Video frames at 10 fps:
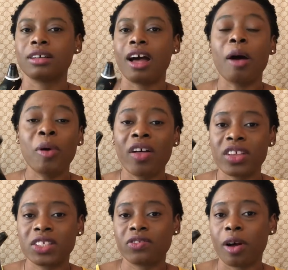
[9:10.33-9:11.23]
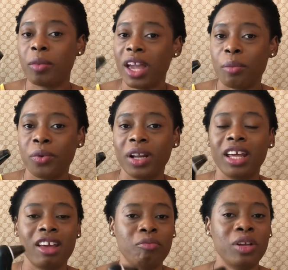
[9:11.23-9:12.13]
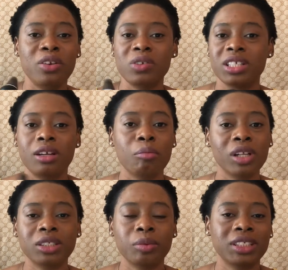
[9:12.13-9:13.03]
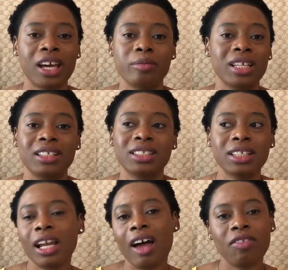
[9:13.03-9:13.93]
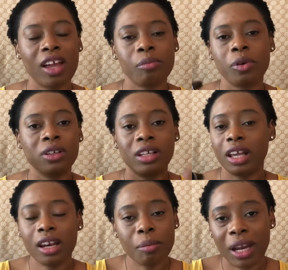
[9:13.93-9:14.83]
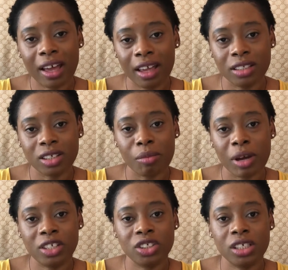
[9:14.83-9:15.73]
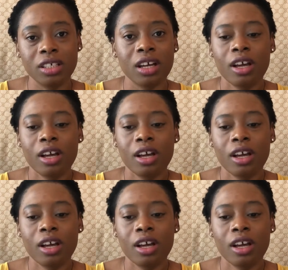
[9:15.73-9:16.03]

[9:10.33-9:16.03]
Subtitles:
I bought this from April and I've been using it multiple times and I still have not pulled out any blackheads on my cheek.